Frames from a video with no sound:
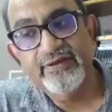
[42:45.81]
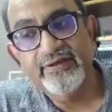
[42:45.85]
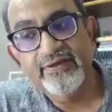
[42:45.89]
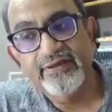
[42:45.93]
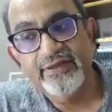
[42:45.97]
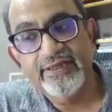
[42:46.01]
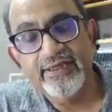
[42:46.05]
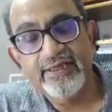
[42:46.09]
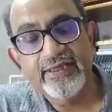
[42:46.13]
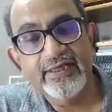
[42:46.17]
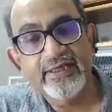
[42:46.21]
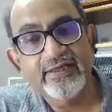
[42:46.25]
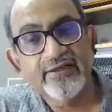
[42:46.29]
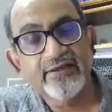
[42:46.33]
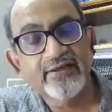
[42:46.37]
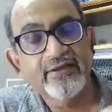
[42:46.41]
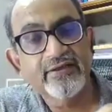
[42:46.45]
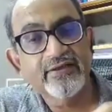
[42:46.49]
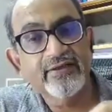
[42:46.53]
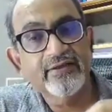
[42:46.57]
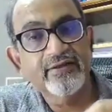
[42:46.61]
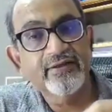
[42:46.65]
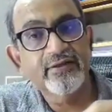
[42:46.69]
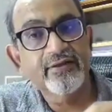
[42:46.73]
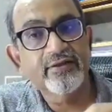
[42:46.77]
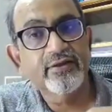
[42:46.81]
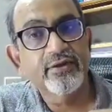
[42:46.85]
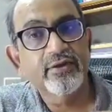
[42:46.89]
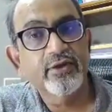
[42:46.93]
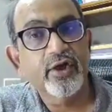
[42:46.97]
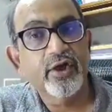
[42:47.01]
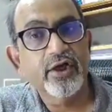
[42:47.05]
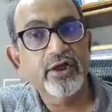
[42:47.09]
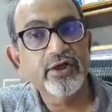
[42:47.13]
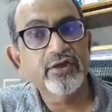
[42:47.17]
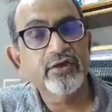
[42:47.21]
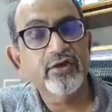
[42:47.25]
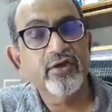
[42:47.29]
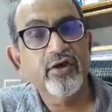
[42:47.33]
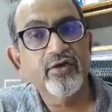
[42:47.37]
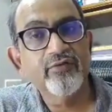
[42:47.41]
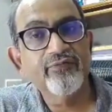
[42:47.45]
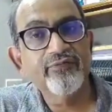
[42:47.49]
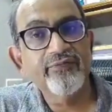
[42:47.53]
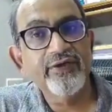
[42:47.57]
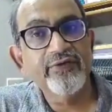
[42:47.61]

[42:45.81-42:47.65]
There are a lot of